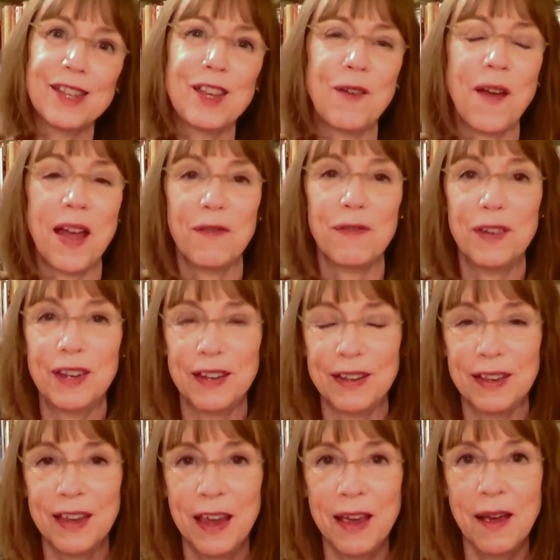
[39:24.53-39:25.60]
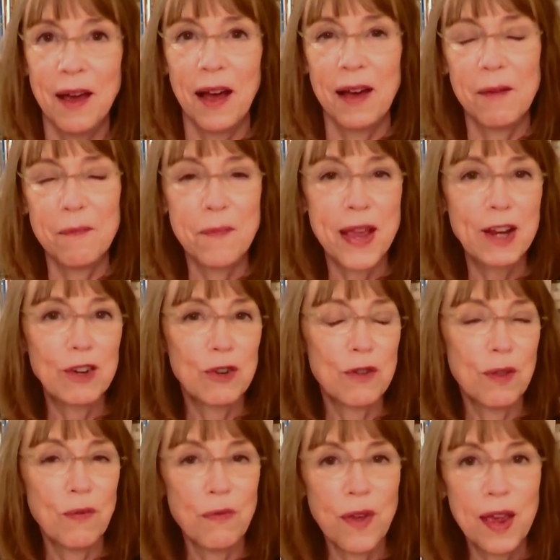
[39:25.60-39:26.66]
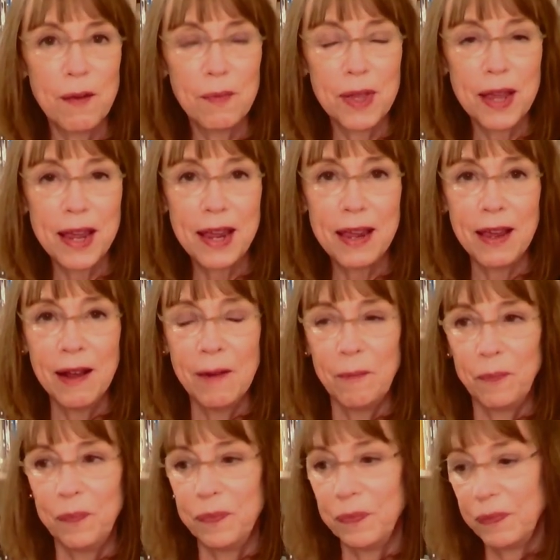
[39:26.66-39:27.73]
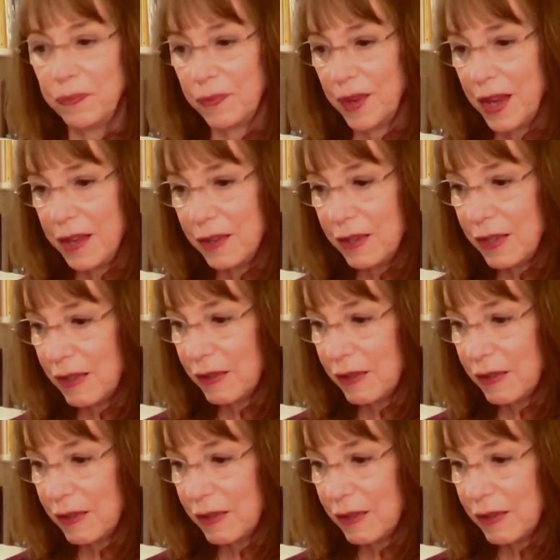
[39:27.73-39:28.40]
You have to um, make sure the family is